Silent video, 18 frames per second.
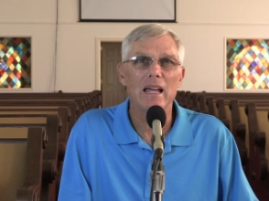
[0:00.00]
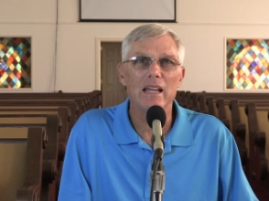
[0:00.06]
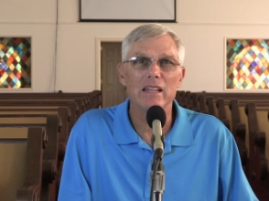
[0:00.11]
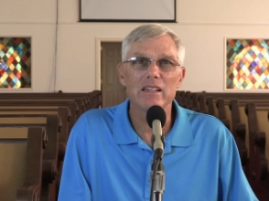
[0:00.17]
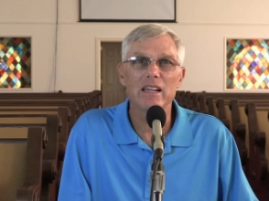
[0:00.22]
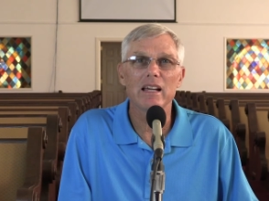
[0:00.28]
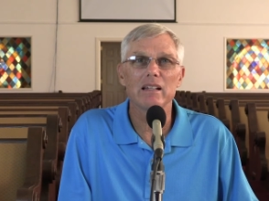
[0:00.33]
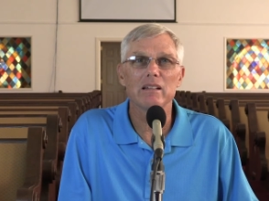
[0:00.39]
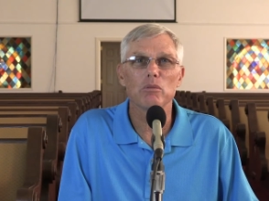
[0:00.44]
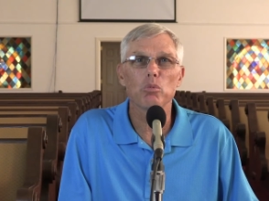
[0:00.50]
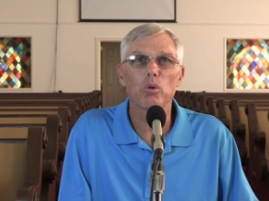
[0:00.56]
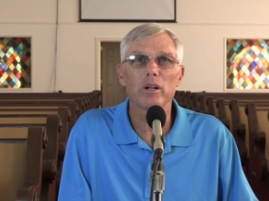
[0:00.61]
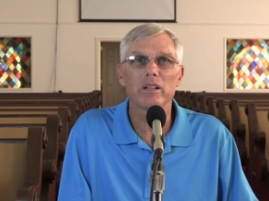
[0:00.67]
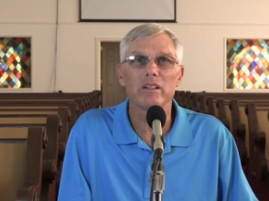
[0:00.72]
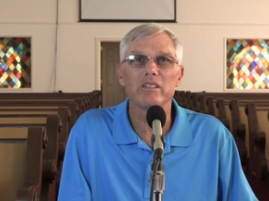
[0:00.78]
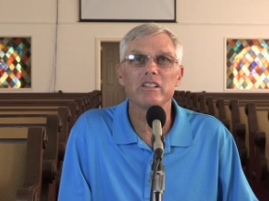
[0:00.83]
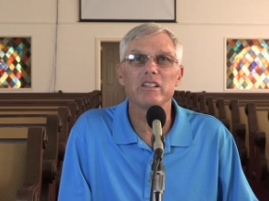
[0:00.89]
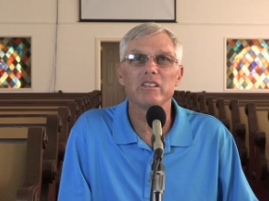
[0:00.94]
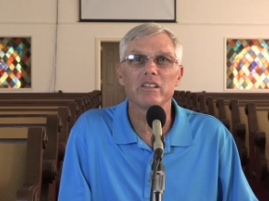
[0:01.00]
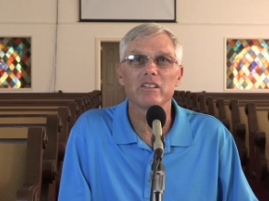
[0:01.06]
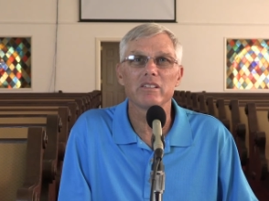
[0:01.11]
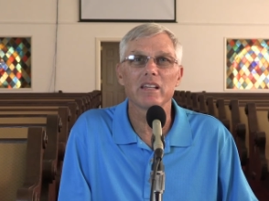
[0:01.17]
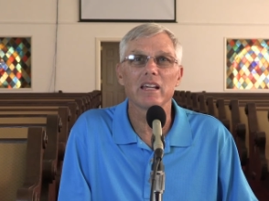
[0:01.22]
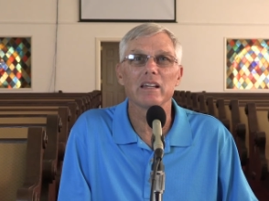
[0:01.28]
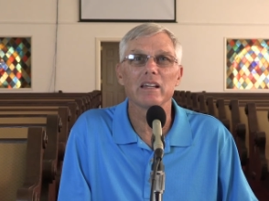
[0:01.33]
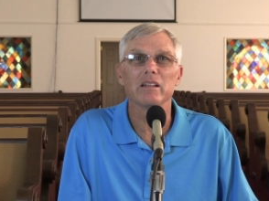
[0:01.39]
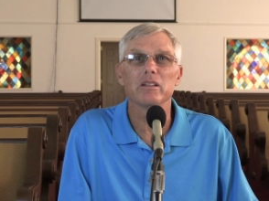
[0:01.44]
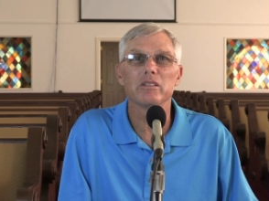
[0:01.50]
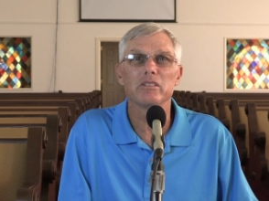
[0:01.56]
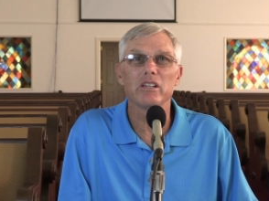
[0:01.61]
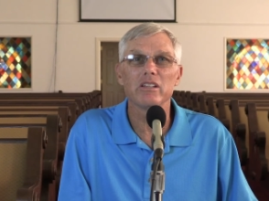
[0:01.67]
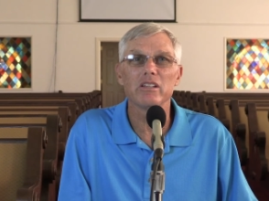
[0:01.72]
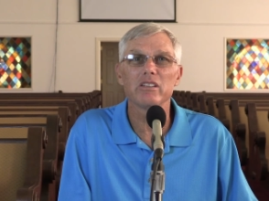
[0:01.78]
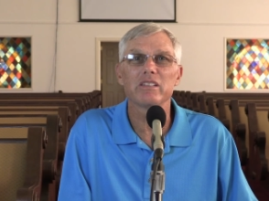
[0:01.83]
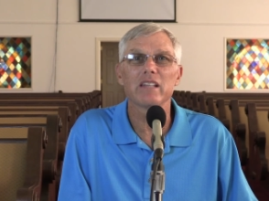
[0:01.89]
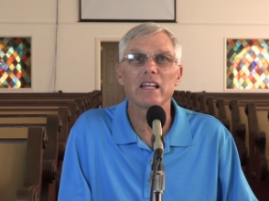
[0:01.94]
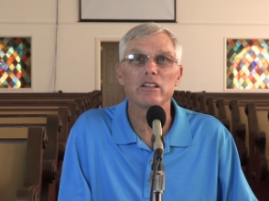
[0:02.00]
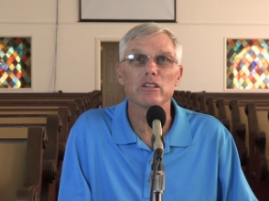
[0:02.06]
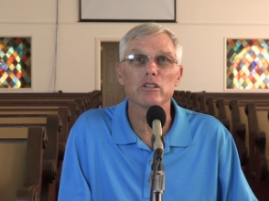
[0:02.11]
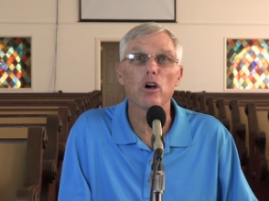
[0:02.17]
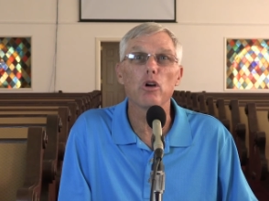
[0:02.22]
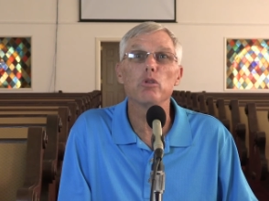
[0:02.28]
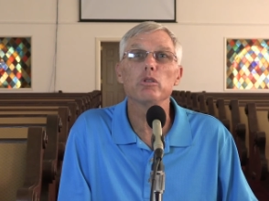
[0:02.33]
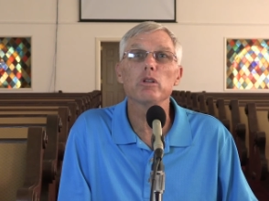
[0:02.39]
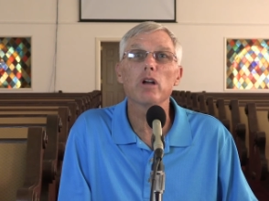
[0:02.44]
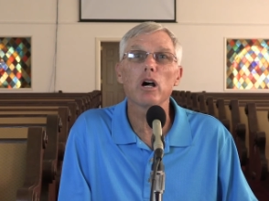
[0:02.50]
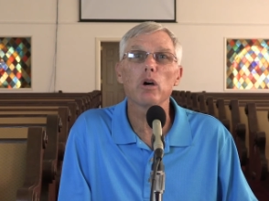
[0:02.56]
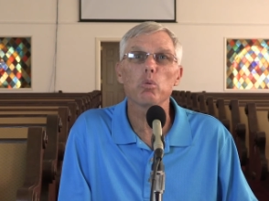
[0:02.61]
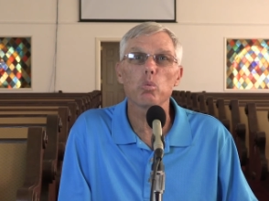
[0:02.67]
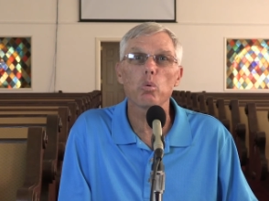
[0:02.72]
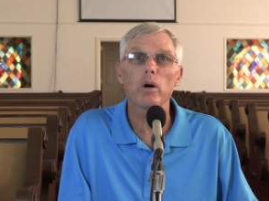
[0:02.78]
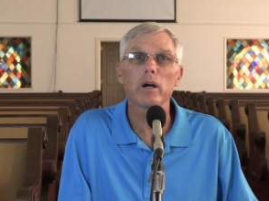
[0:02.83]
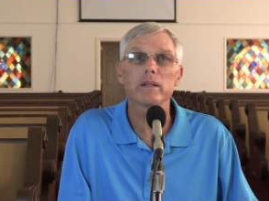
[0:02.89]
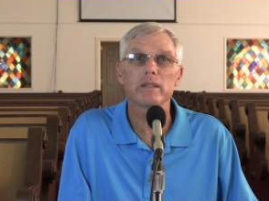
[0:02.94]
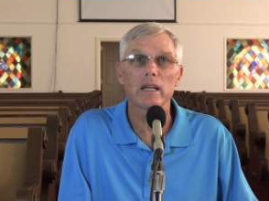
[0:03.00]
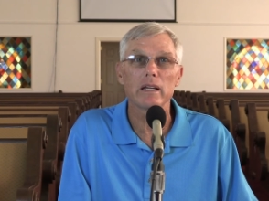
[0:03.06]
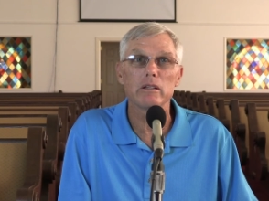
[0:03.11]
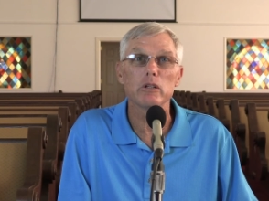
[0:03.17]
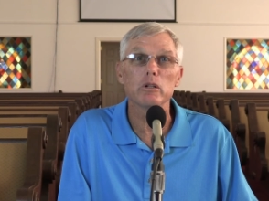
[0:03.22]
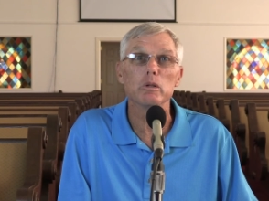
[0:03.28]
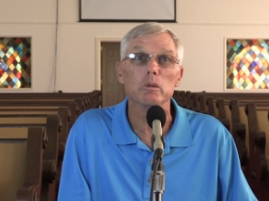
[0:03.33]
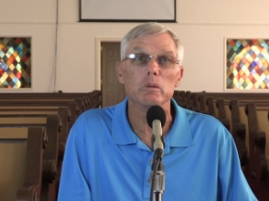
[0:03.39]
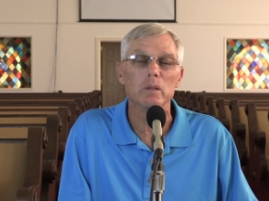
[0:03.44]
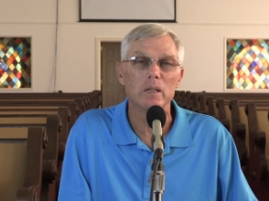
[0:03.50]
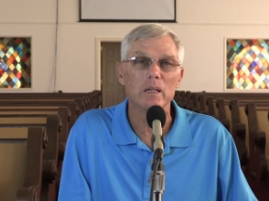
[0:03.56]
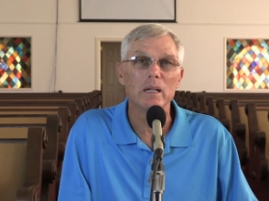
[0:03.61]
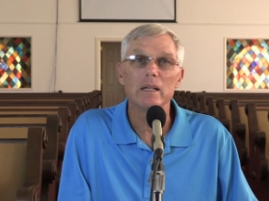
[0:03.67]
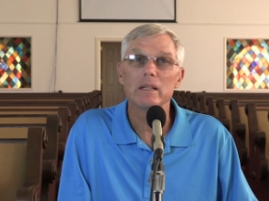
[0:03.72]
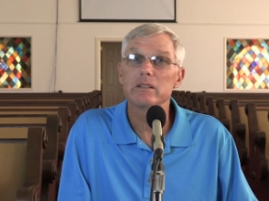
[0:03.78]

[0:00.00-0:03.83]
And yet, what did Jesus say? Jesus, they know not what they do.